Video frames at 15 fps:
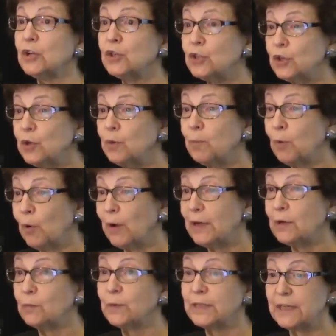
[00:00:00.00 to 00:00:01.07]
2-point
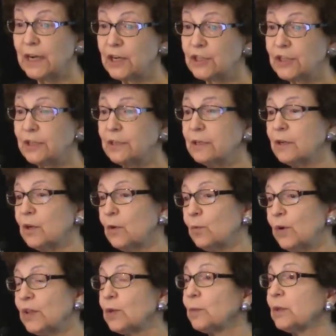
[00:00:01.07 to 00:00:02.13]
reduction,
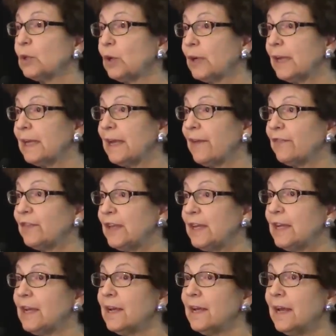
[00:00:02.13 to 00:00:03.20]
whether we're looking at the
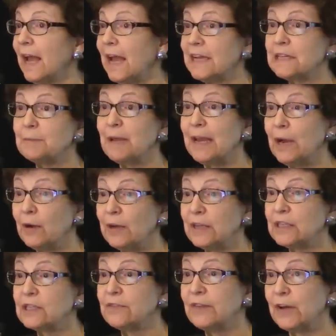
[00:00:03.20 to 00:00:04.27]
eczema area
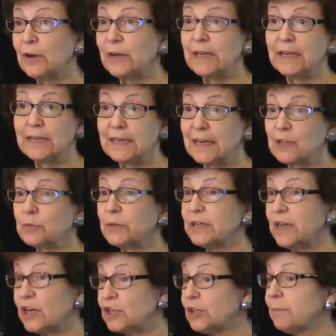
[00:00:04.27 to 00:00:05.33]
and severity index
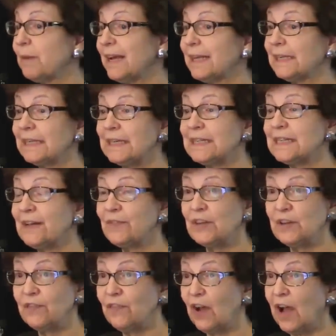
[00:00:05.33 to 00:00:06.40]
reduction by at least
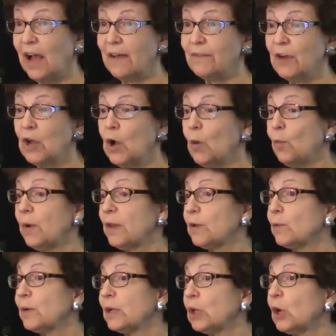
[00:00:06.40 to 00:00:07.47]
75, whether
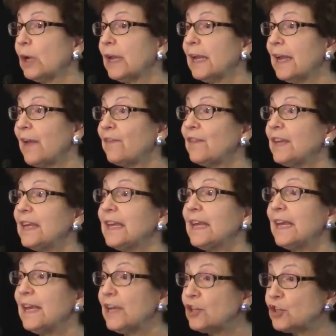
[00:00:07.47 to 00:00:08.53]
we're looking at the
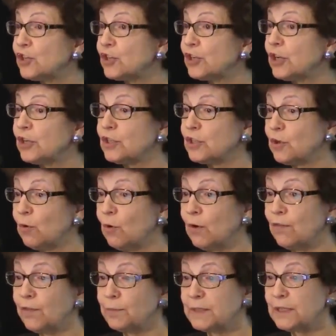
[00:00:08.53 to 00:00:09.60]
itch score
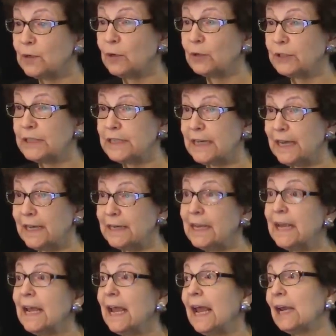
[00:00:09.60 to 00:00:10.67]
from 0 to 10
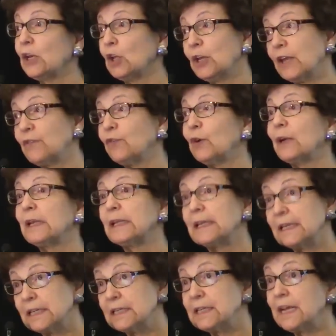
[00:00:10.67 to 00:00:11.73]
and looking for at
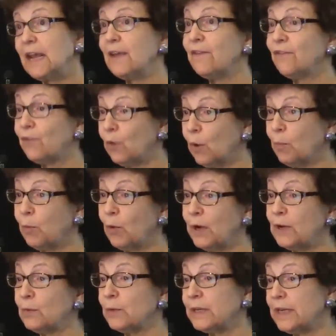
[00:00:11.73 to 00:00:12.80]
least a
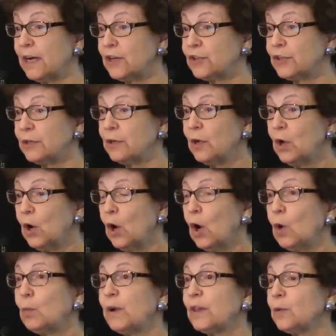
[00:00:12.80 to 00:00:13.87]
4-point reduction,
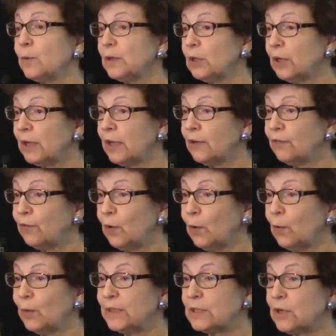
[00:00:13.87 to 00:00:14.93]
or whether we're looking for
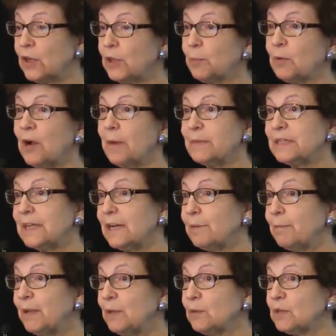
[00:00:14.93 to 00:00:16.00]
what's called the PROMIS
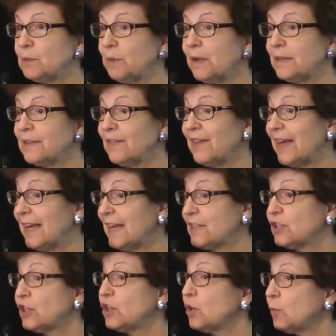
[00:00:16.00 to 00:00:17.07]
8B response, and that has
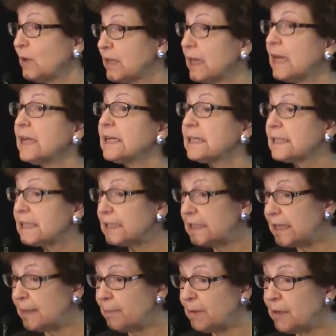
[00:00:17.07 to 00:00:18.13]
to do with
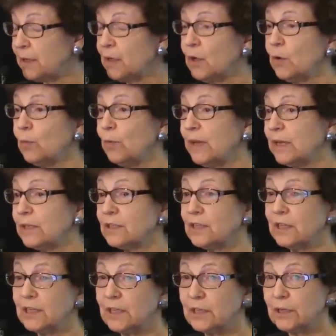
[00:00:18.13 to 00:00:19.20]
sleep. We can
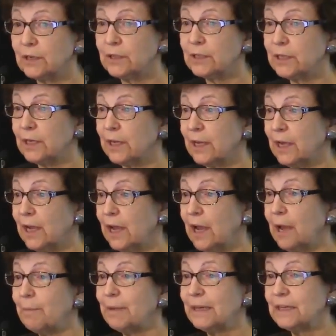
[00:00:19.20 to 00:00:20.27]
see that there's
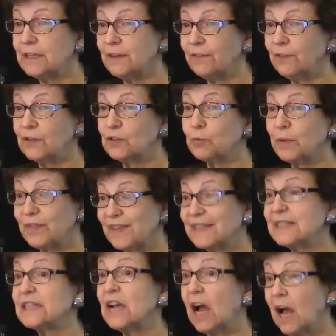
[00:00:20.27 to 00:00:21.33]
a big difference with
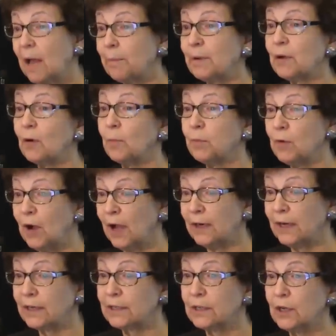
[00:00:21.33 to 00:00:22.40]
this topical
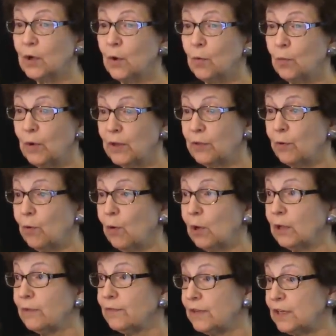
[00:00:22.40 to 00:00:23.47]
product with
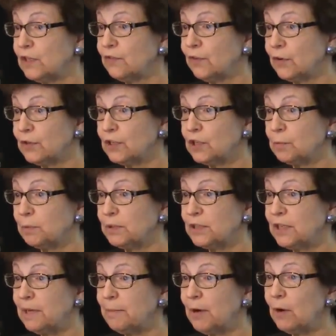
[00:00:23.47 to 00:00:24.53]
all of these versus
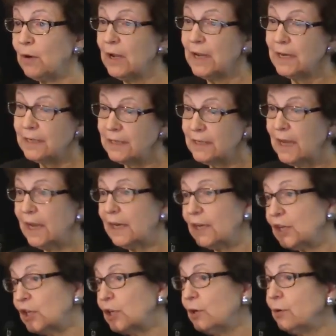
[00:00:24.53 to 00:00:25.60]
placebo. Not a
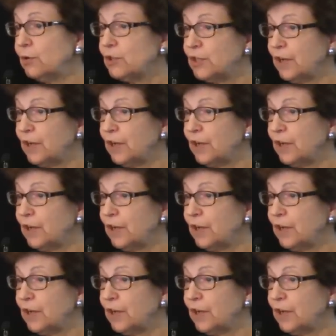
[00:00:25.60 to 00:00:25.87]
huge